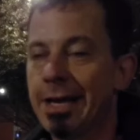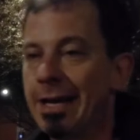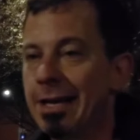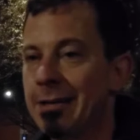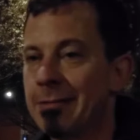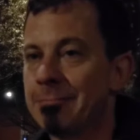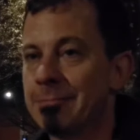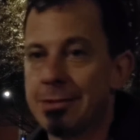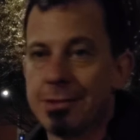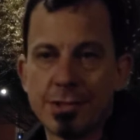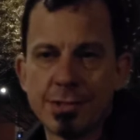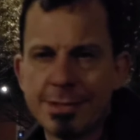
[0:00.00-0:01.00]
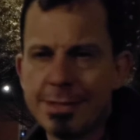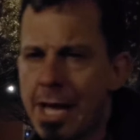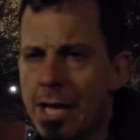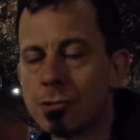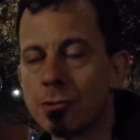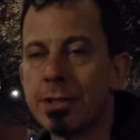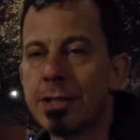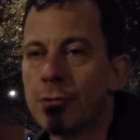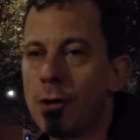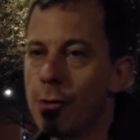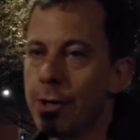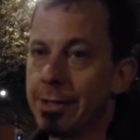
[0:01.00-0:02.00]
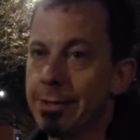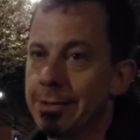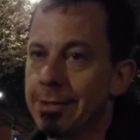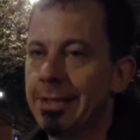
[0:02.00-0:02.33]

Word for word: wow. um, just naturally growing.